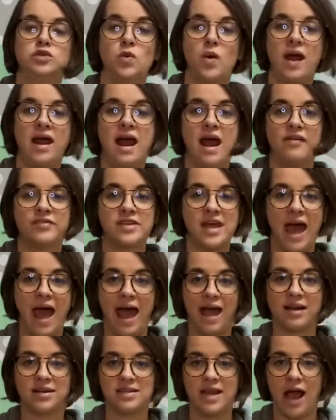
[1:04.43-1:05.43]
I have to
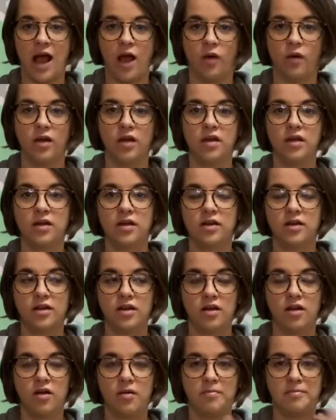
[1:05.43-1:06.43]
act out
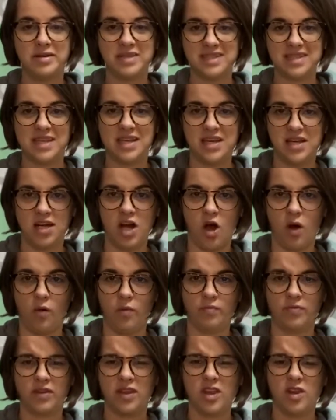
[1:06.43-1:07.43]
mosquito.
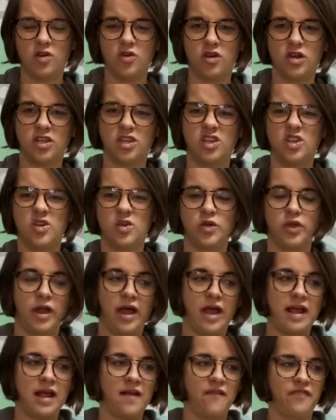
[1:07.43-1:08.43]
And you could do
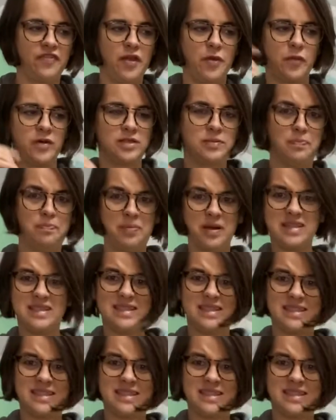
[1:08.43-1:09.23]
like if it was buzz